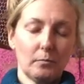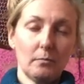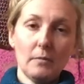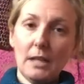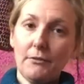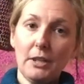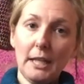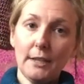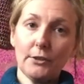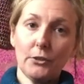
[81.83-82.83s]
If
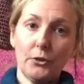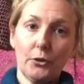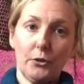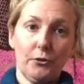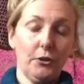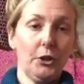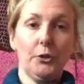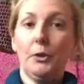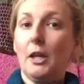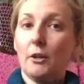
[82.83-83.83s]
kneeling's not good for you,
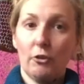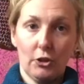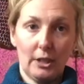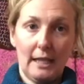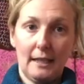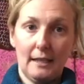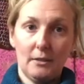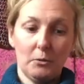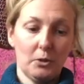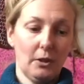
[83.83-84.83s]
cross-legged is
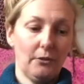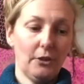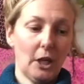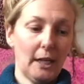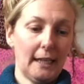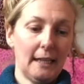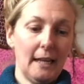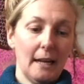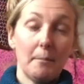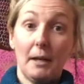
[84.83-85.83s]
also fine,
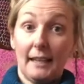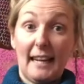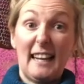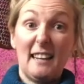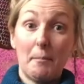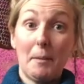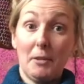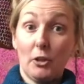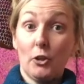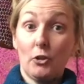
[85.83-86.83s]
but again, maybe a
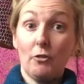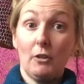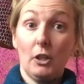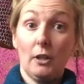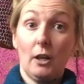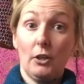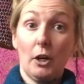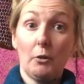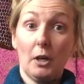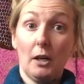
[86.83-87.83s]
cushion or a
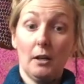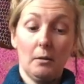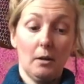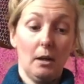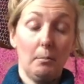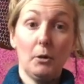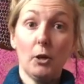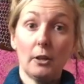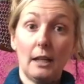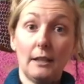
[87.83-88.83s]
yoga block
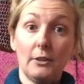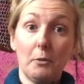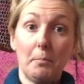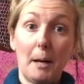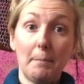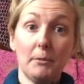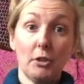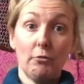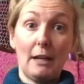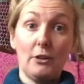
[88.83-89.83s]
under your bum to
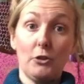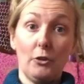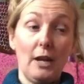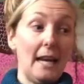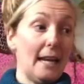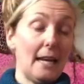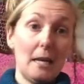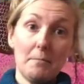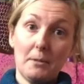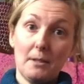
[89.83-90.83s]
raise your
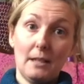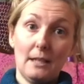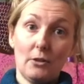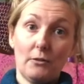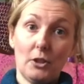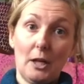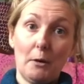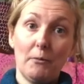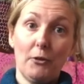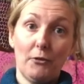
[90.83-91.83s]
hips is often
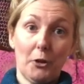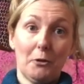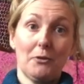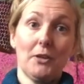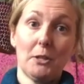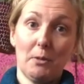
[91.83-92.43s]
helpful for those of us with